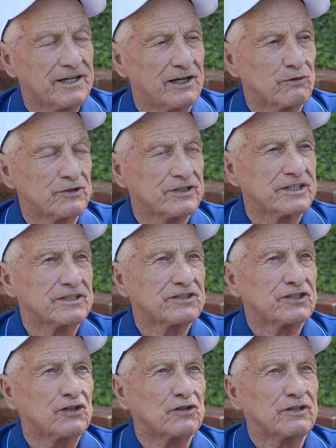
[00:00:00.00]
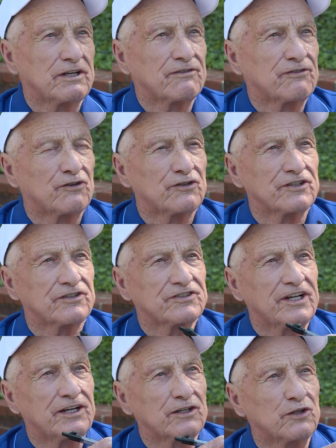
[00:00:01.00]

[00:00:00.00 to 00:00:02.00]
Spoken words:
I was consulting for the St.